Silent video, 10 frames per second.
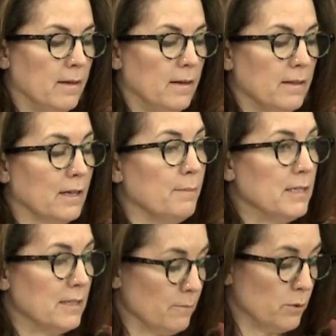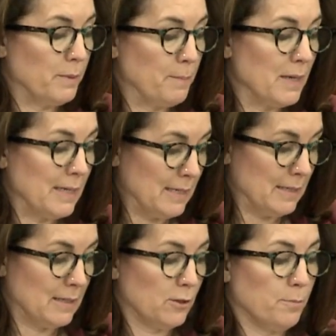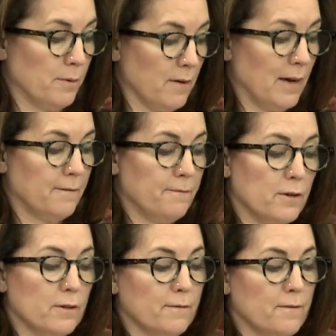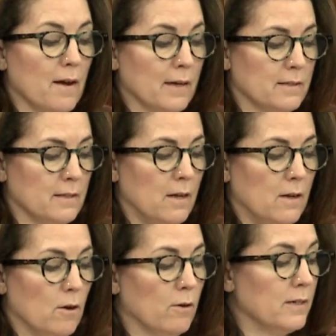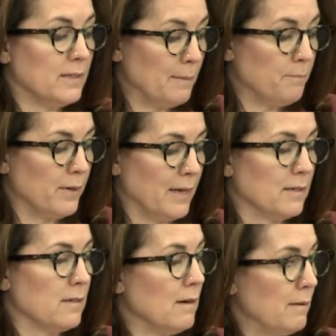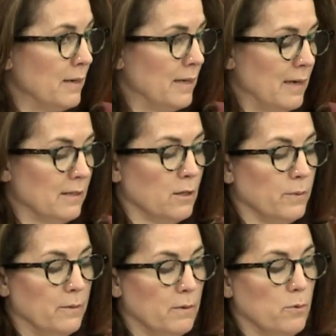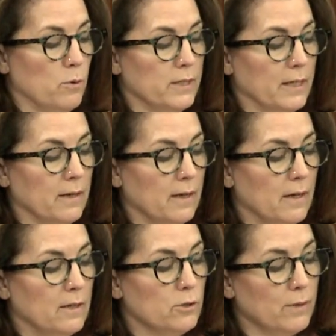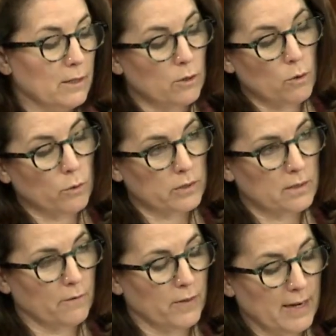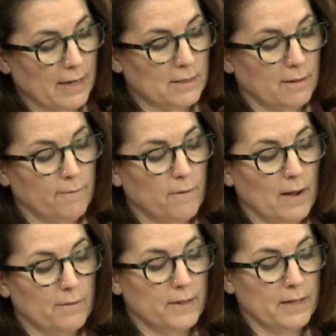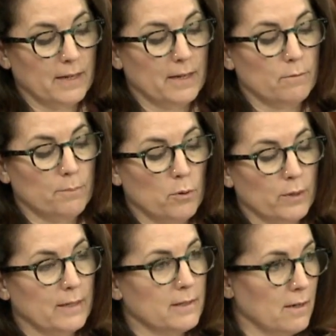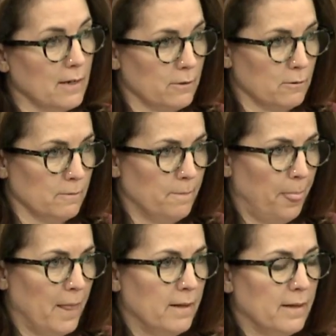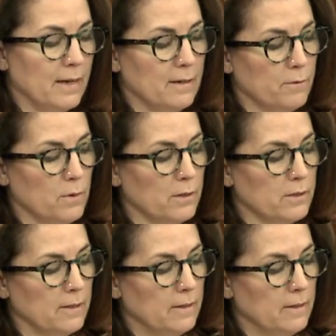The Commission would be pleased to provide further advice on contemporary and timely SOE reporting during the course of the next 5-yearly reporting cycle." End of quote.